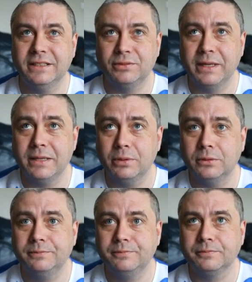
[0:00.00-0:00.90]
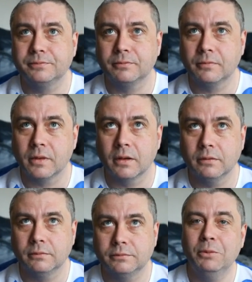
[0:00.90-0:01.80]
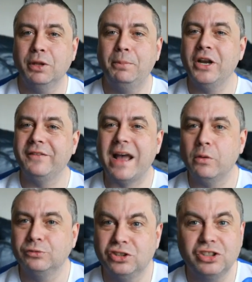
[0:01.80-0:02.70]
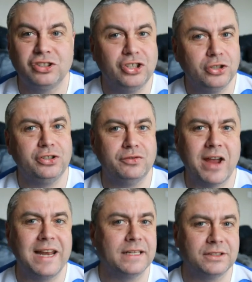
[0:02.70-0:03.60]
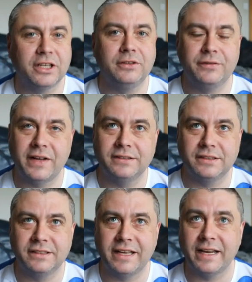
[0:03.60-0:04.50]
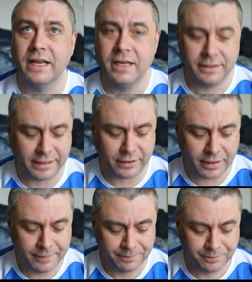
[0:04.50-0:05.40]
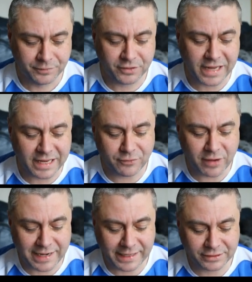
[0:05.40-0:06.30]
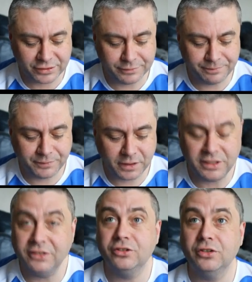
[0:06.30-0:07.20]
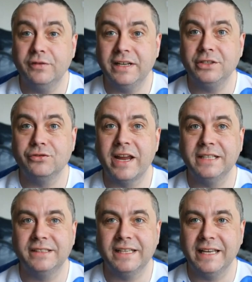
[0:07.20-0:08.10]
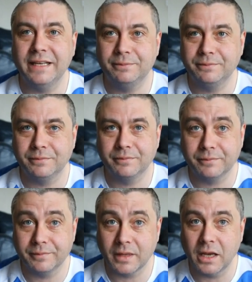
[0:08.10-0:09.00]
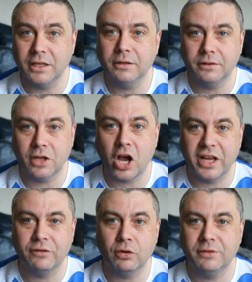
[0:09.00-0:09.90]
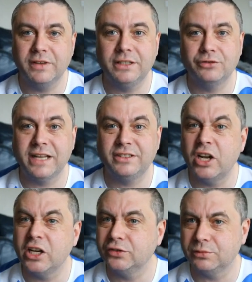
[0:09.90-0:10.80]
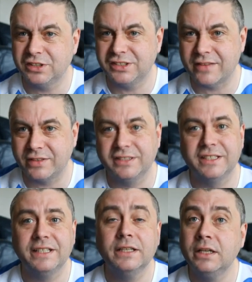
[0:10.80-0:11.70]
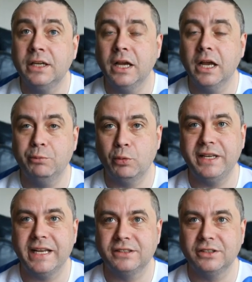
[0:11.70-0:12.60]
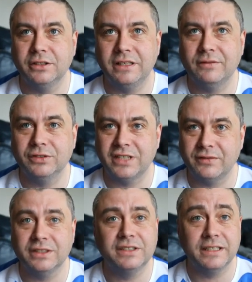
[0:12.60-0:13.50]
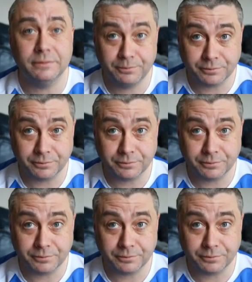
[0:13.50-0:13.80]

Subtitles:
these people. But the point of that was just choose your relics, so defense and attack. Now that to get your relics, you need to do the village raids here, and the higher up the village raids, it only goes up to 70. But when you get to level 70,